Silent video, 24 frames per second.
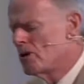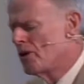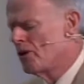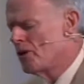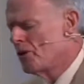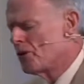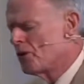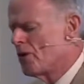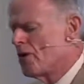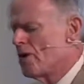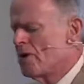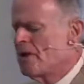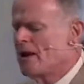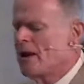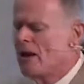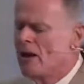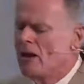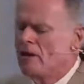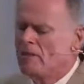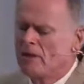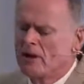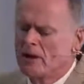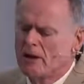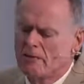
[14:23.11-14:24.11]
and the third
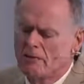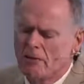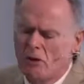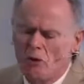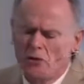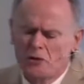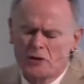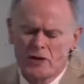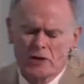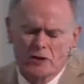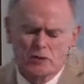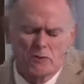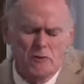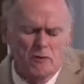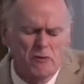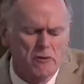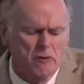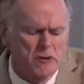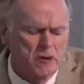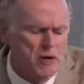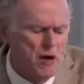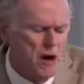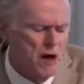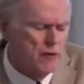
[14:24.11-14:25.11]
element of the Old Testament view
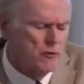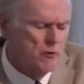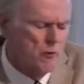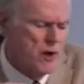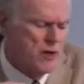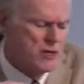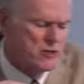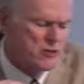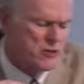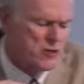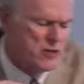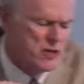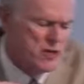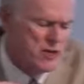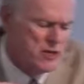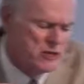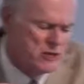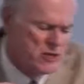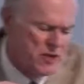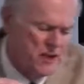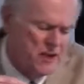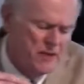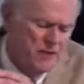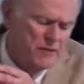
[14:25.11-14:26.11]
of the conquest
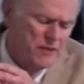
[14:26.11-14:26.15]
is